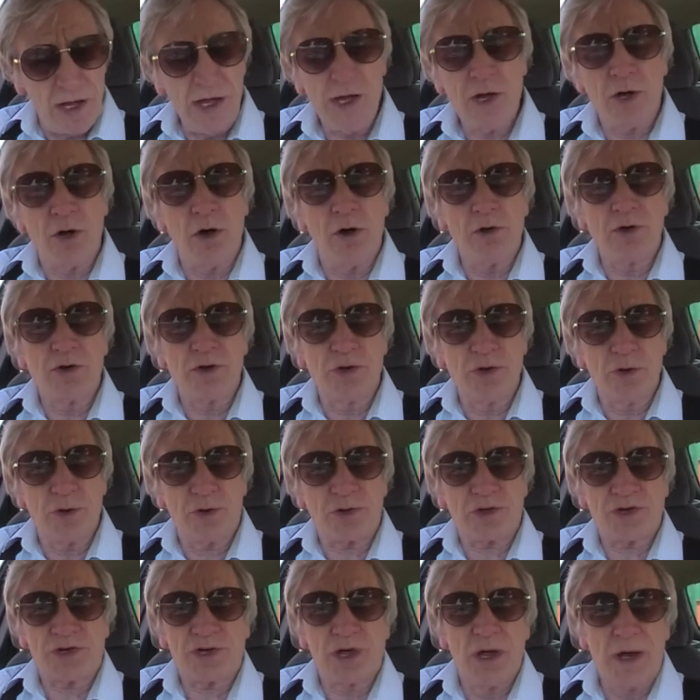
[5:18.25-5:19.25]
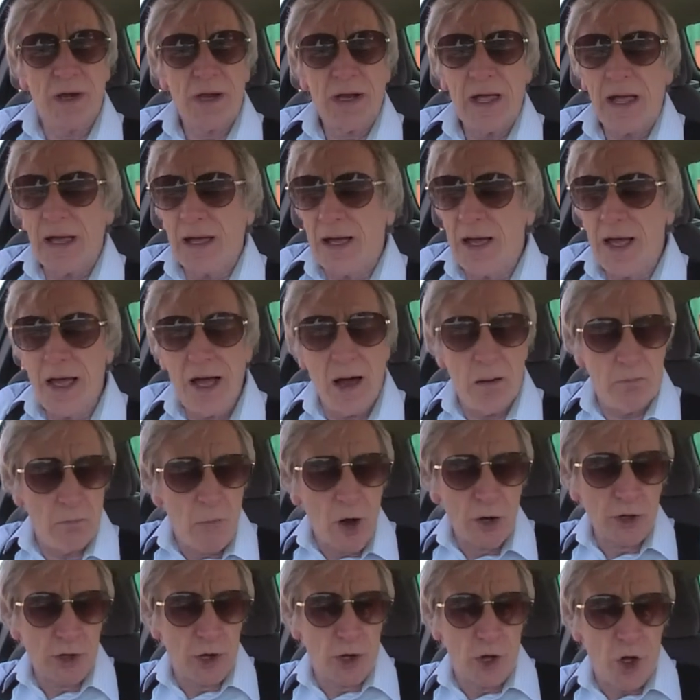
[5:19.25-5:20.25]
He conducts a
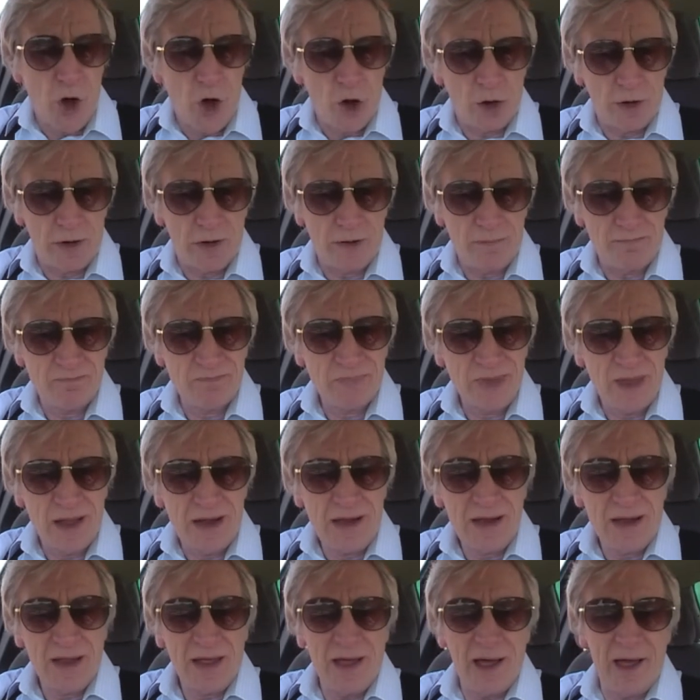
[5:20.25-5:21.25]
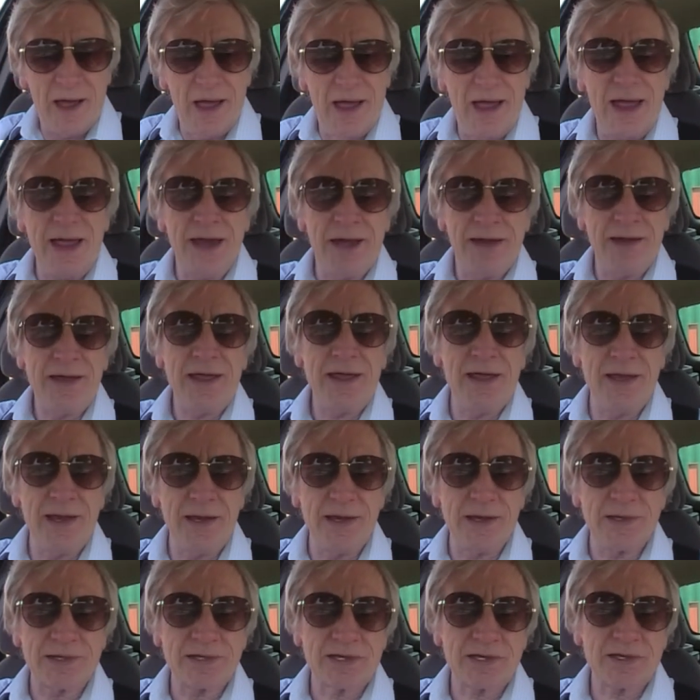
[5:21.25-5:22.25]
monologue in
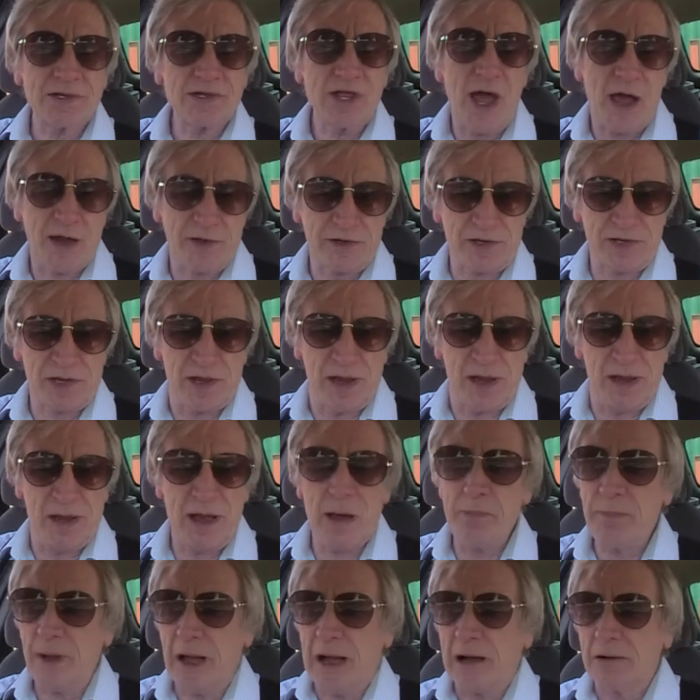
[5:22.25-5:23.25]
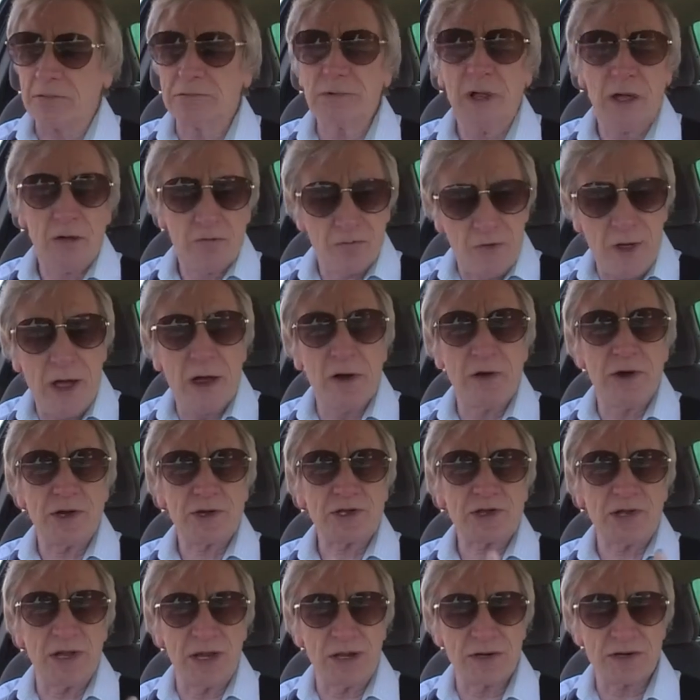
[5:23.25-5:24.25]
his taxi about
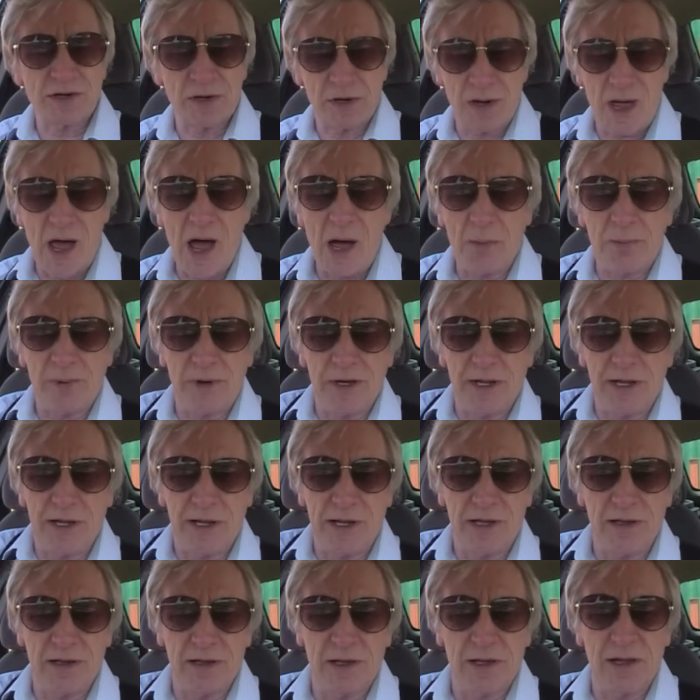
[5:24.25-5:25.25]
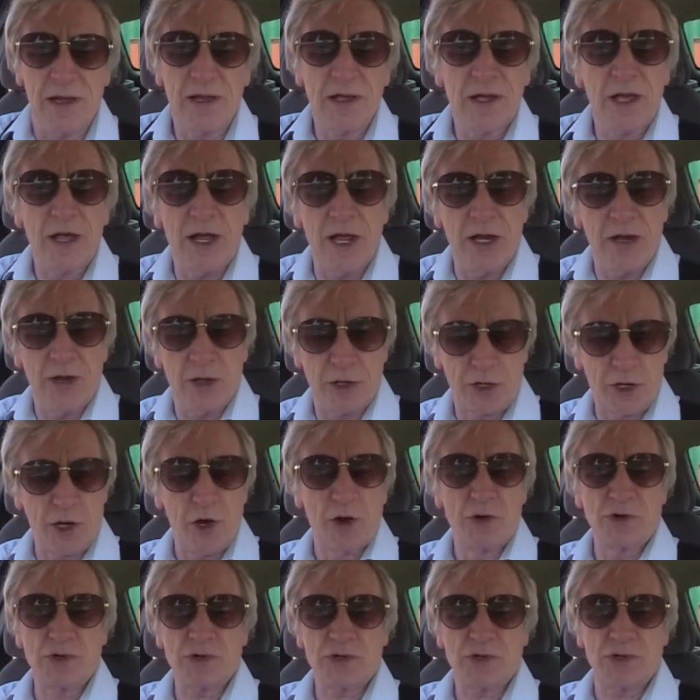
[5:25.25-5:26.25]
various things that are happening in the
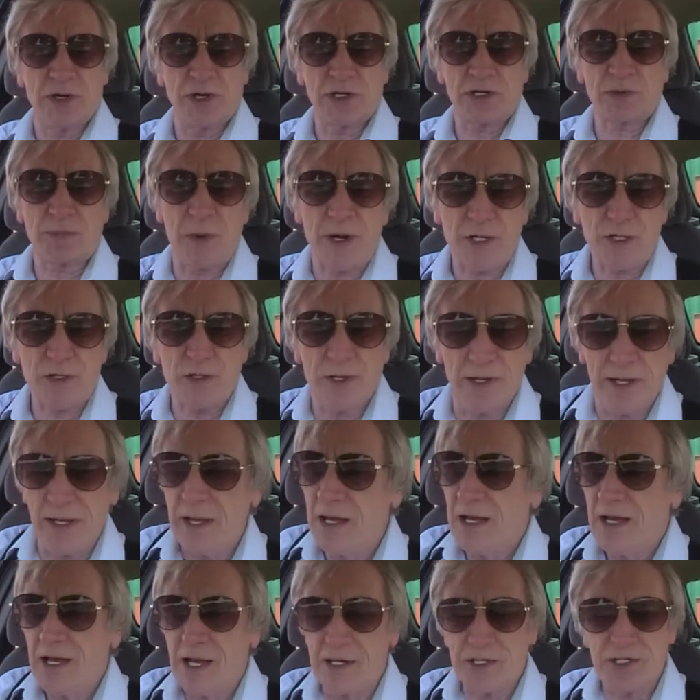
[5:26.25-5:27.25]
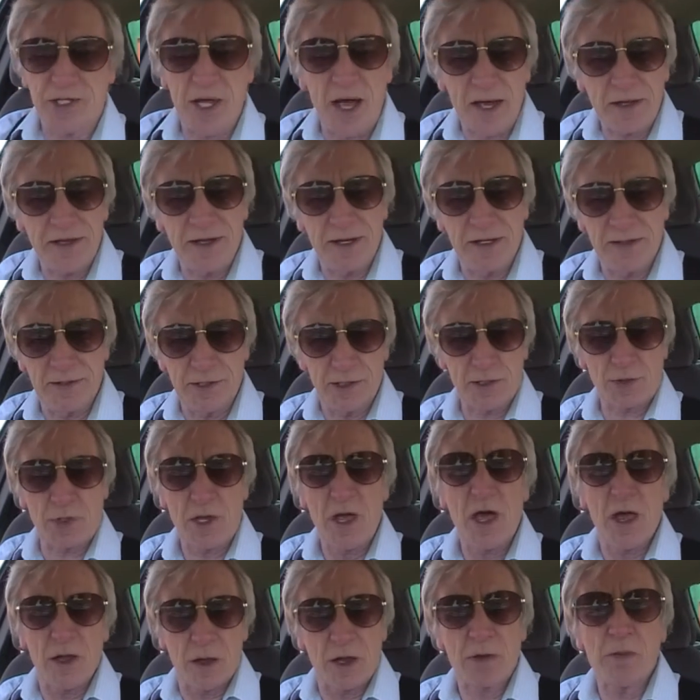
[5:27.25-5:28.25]
country, especially attacking this
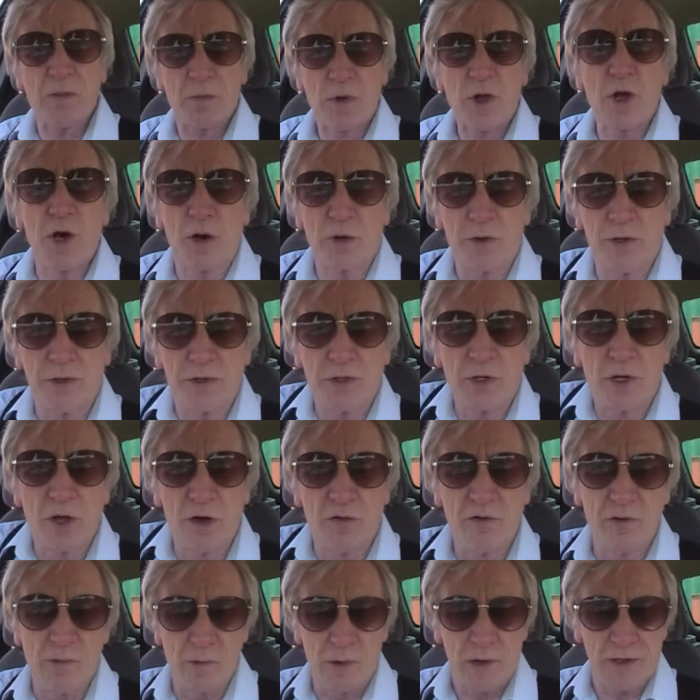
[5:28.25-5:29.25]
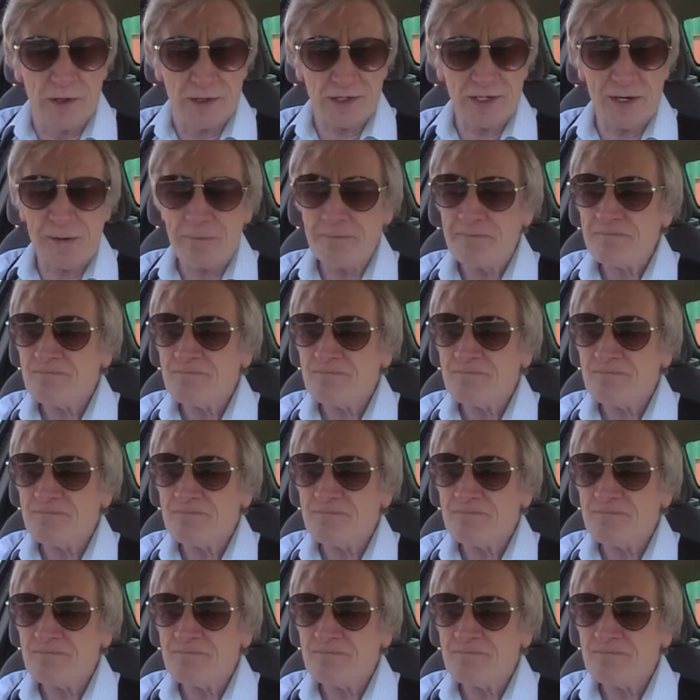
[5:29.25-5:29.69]
current government.